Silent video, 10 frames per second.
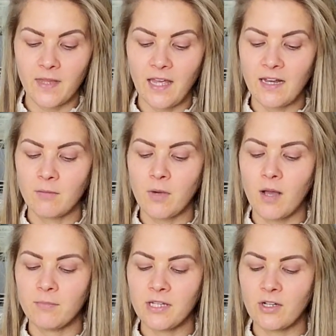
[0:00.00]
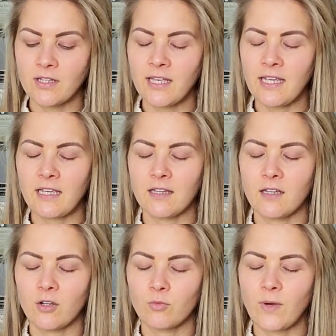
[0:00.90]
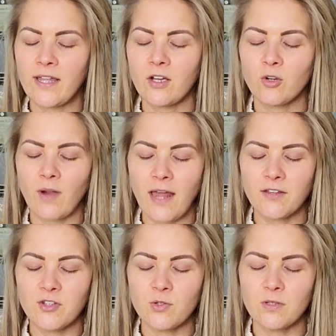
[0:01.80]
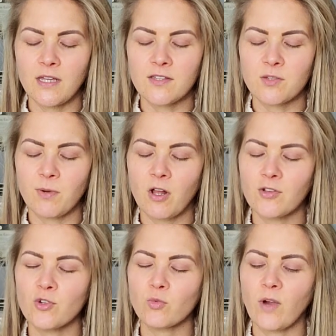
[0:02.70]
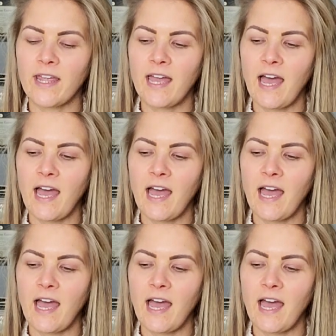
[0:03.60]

And I'm hearing like write a gratitude list, but also write